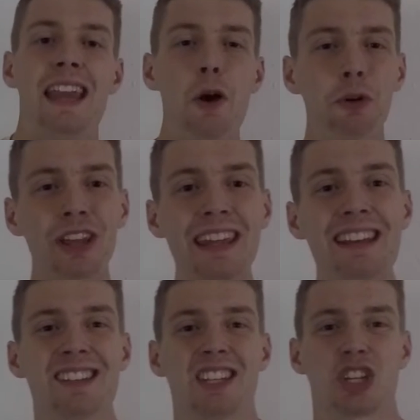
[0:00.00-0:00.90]
Now we're
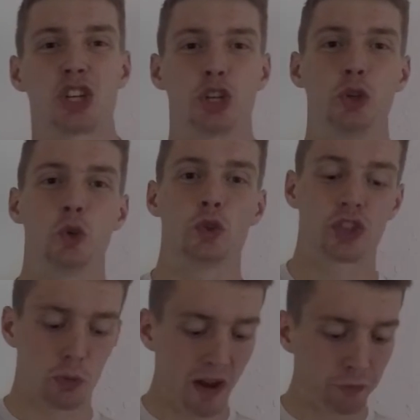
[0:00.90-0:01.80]
getting into shoes.
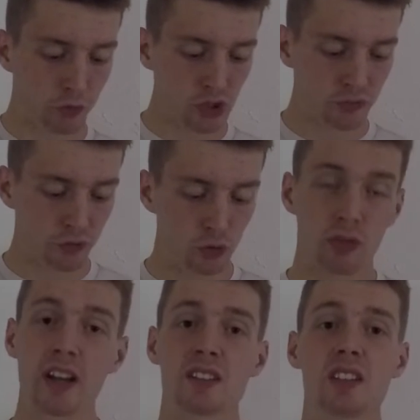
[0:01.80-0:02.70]
So my first few
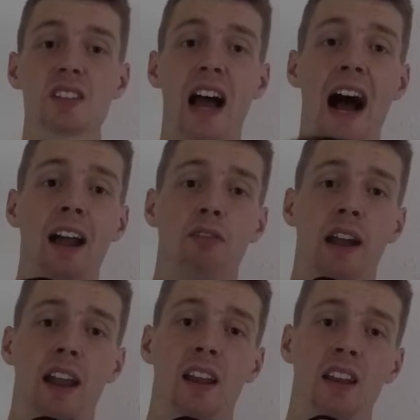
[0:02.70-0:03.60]
races, I
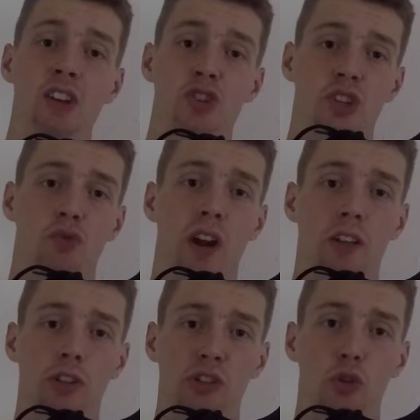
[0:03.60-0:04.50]
ran in just
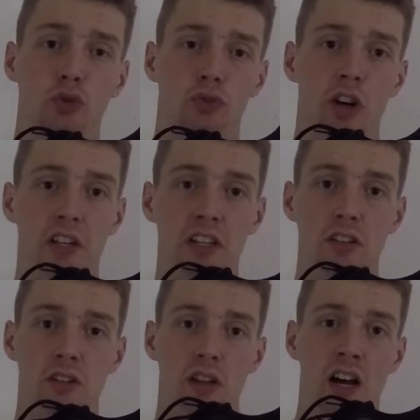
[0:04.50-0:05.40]
regular old
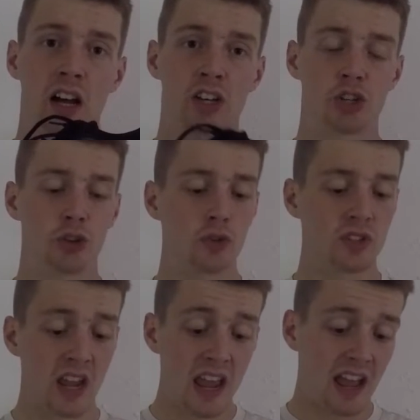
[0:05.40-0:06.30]
running
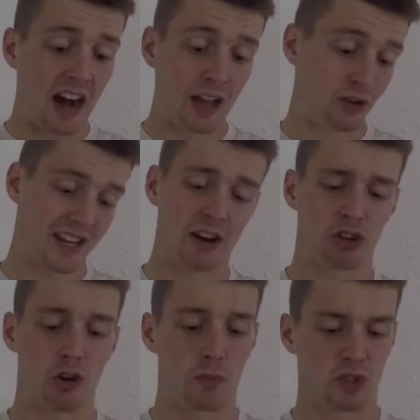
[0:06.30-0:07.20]
shoes. It was
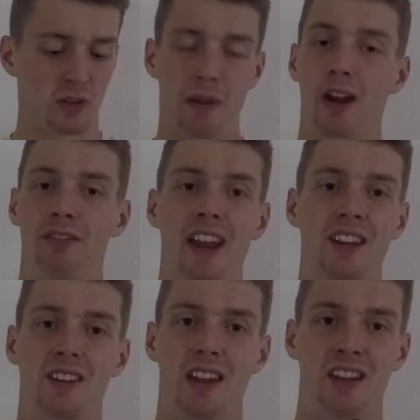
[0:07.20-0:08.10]
actually almost a pair of
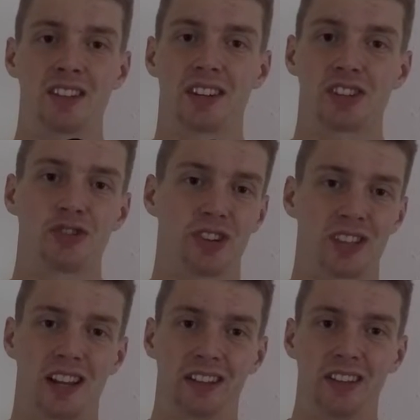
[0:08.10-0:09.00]
Asics
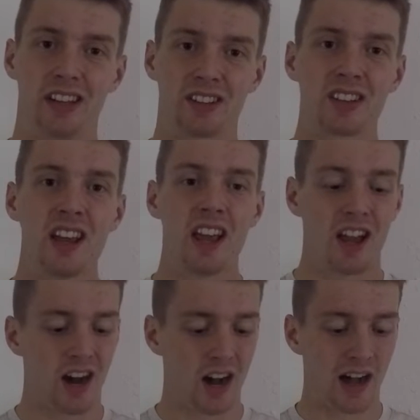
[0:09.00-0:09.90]
just like this.
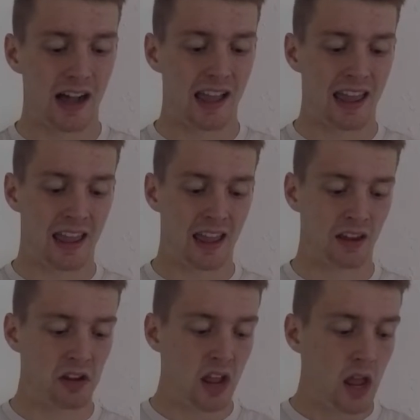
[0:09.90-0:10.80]

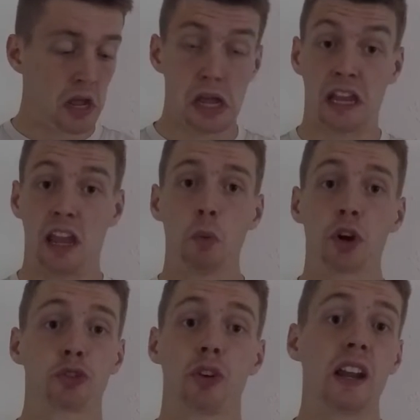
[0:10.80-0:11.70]
And it
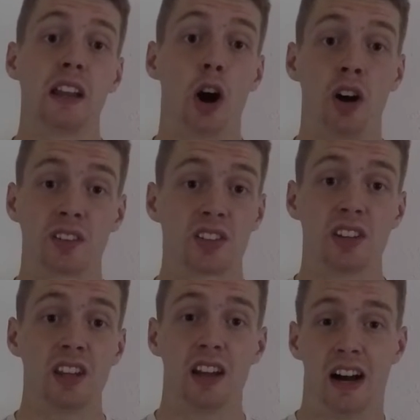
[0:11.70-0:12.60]
worked great.
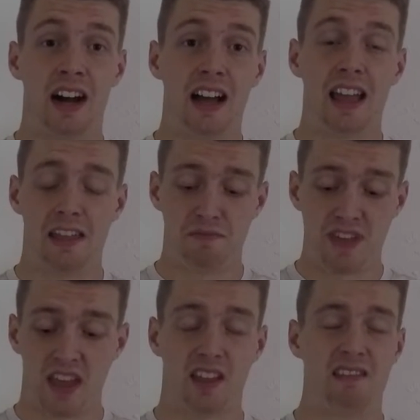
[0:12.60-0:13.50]
Honestly, I
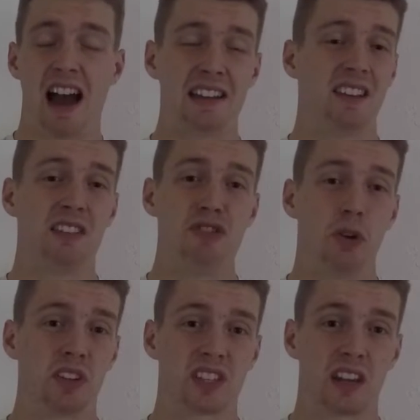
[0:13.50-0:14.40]
didn't
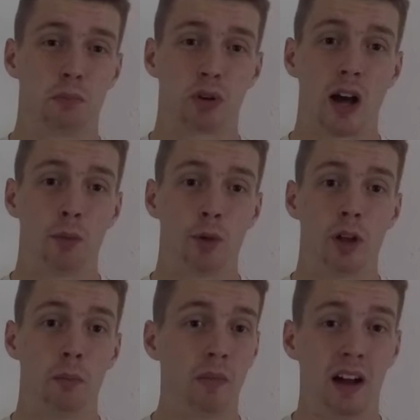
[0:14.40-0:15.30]
notice any
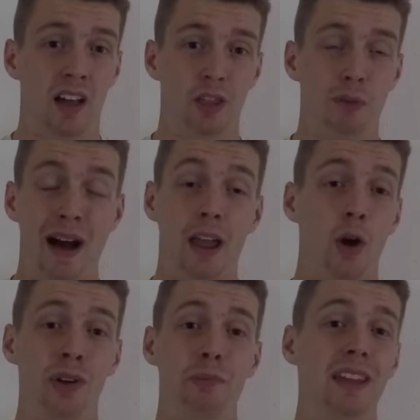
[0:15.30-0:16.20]
problem. My
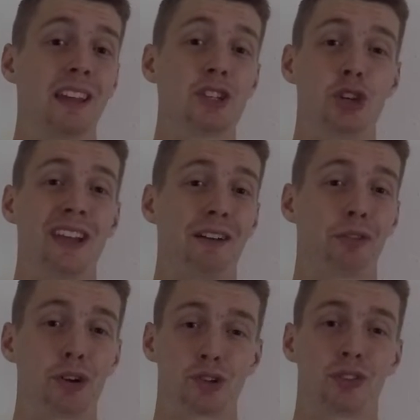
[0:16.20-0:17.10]
only big issue that
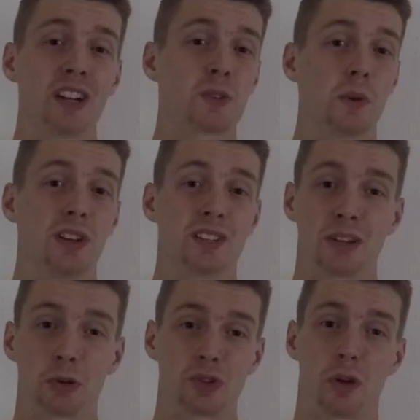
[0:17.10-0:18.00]
first race was
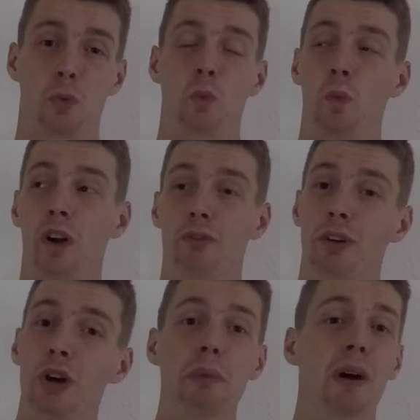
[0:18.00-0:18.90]
there was one
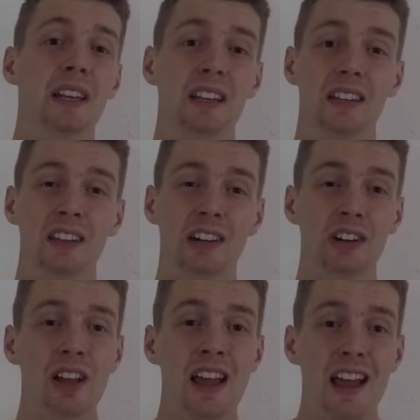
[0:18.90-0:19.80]
really muddy
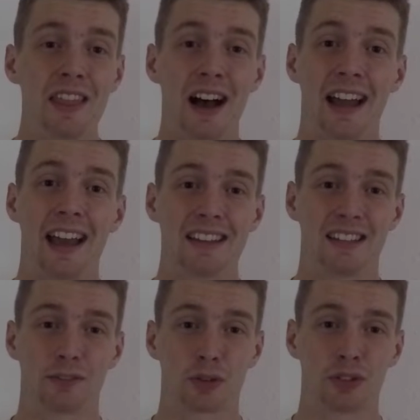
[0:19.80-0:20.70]
hill that I had
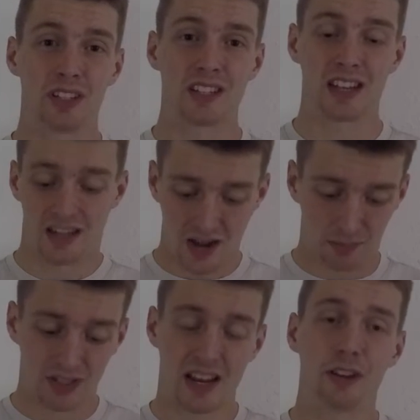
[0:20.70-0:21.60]
difficulties getting
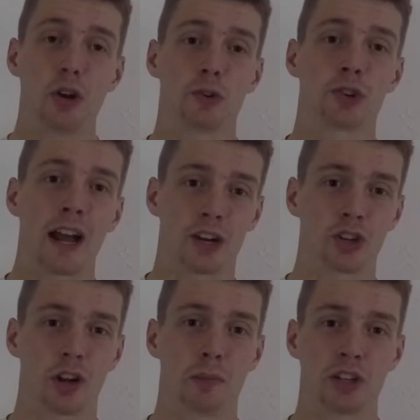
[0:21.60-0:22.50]
up because I had no
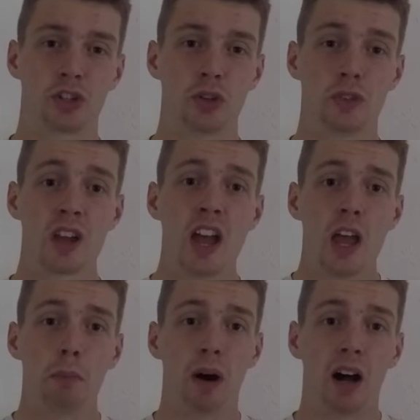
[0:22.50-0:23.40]
traction on my shoes.
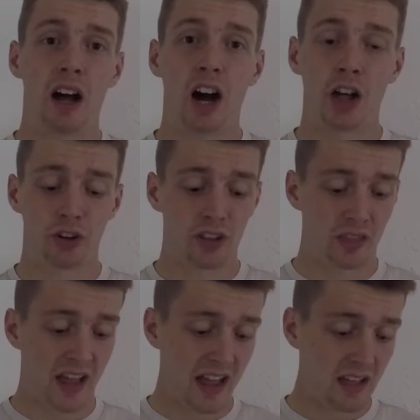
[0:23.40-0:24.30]
But other than
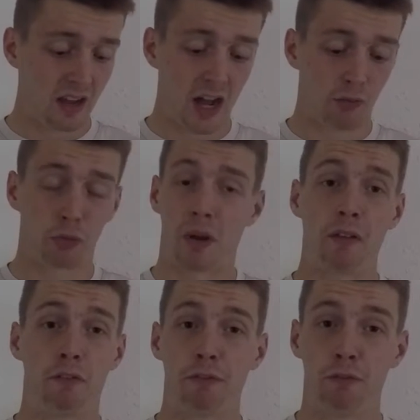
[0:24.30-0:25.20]
that, for
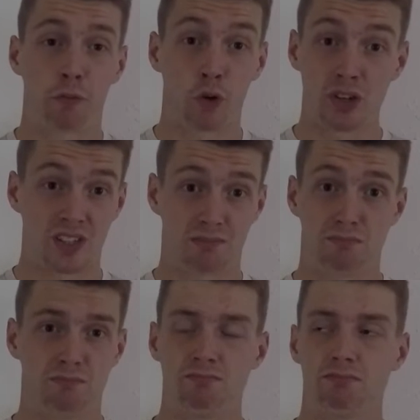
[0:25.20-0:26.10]
my first
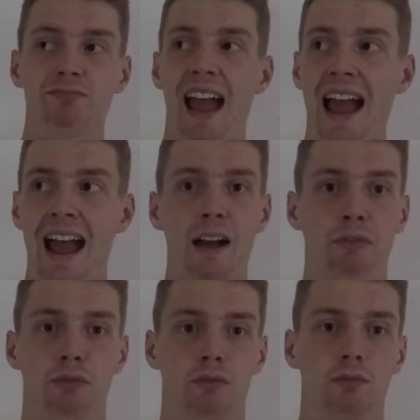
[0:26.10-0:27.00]

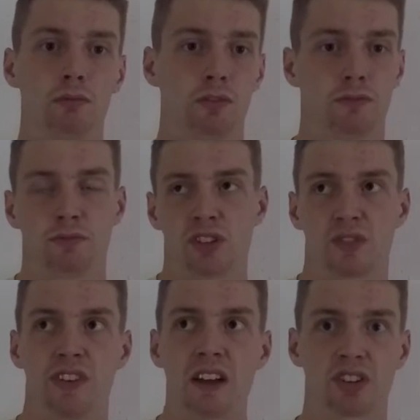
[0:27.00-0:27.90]
5
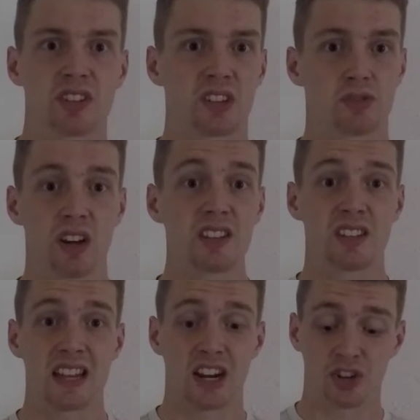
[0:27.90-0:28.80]
or 6
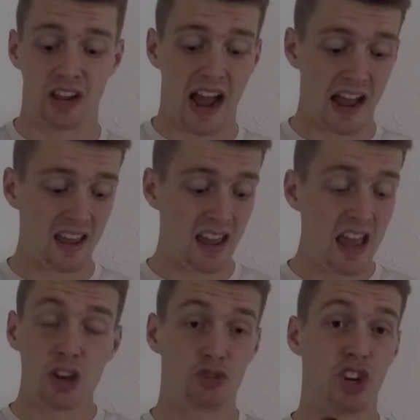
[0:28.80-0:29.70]
races actually, I
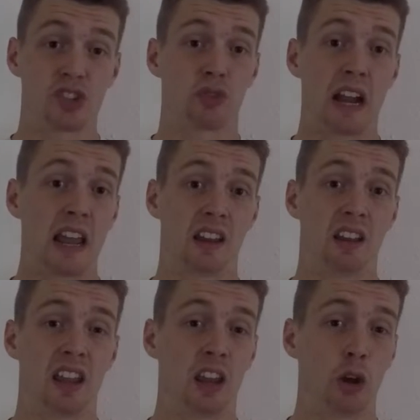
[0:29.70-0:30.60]
just
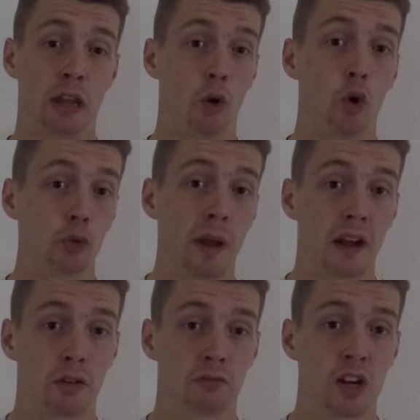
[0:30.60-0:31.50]
ran in an old
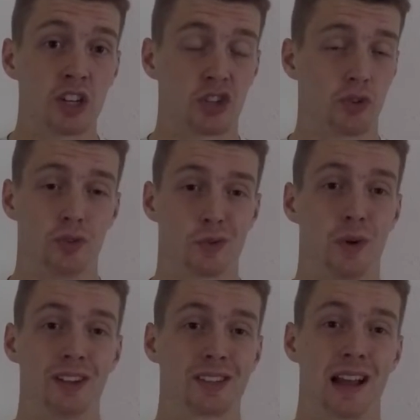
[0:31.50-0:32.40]
pair of running shoes.
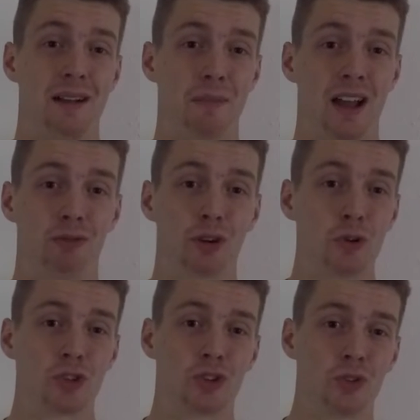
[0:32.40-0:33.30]
Once my
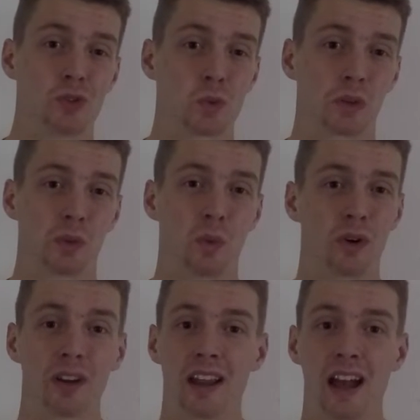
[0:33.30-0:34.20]
road shoes were
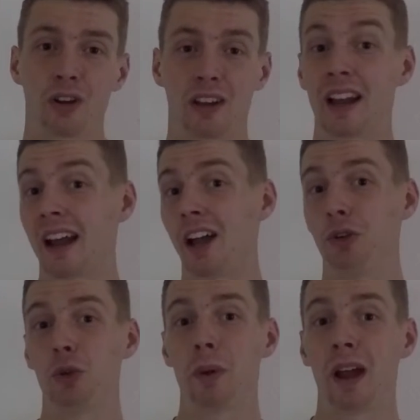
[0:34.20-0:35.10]
worn down and I got a
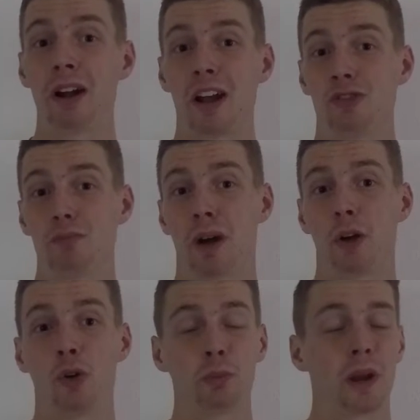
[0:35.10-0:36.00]
new pair,
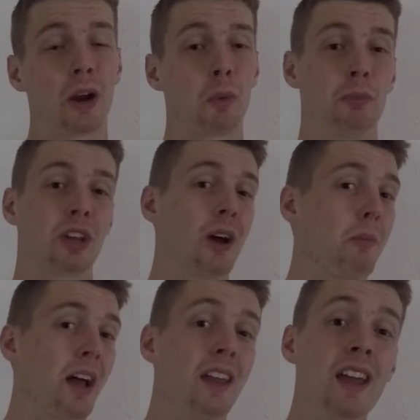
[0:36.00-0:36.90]
my old pair would become
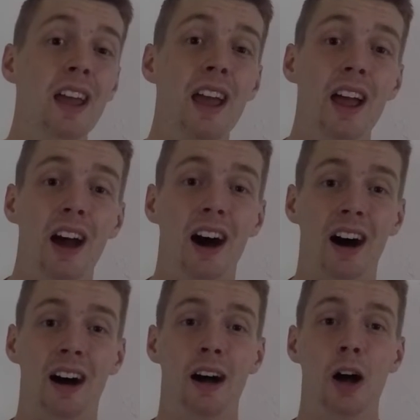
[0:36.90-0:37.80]
my
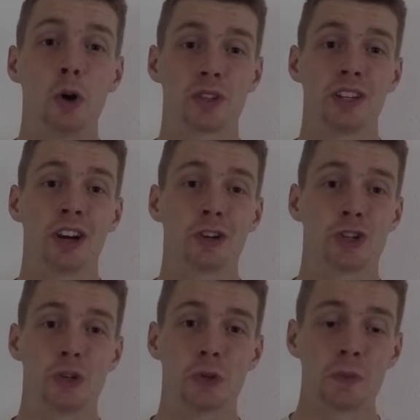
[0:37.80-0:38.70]
OCR
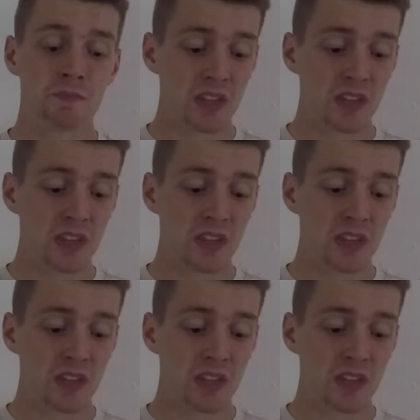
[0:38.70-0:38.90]
shoes.